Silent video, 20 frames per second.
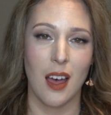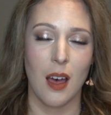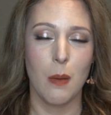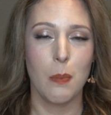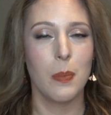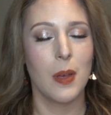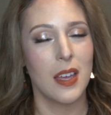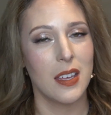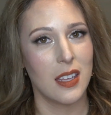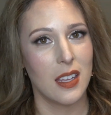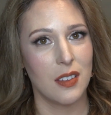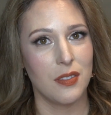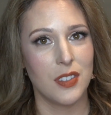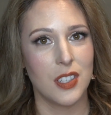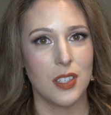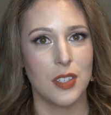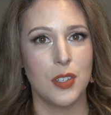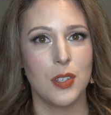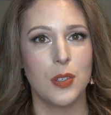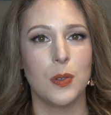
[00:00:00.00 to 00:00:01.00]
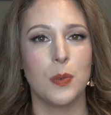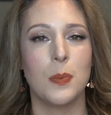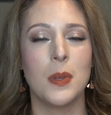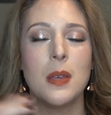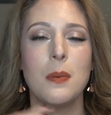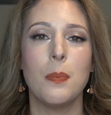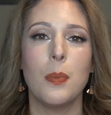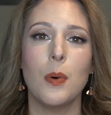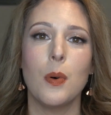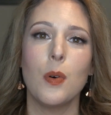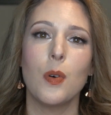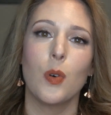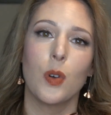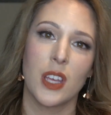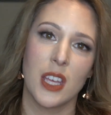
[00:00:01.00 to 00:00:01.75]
up and gift to 2 people,